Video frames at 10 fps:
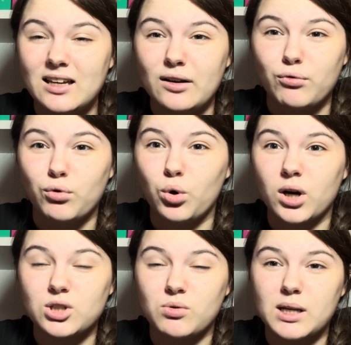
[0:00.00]
for
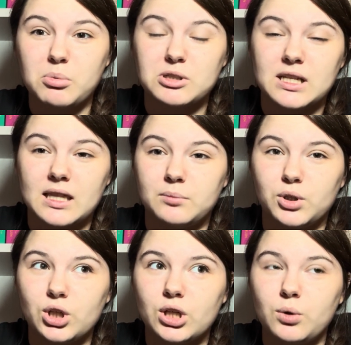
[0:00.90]
20% of the
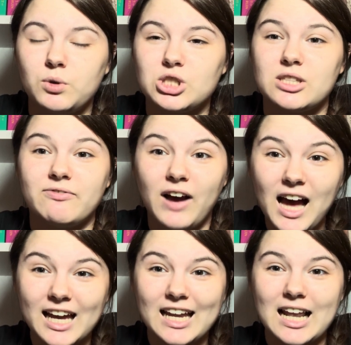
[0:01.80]
book, which is
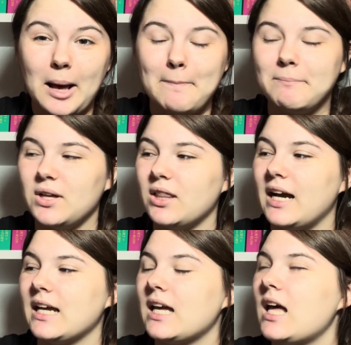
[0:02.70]
fine, but,
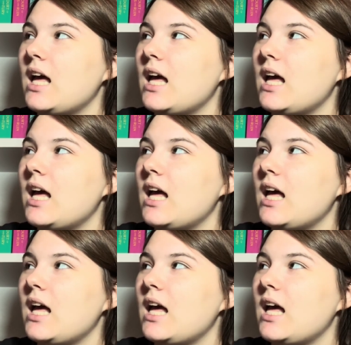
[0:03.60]
like,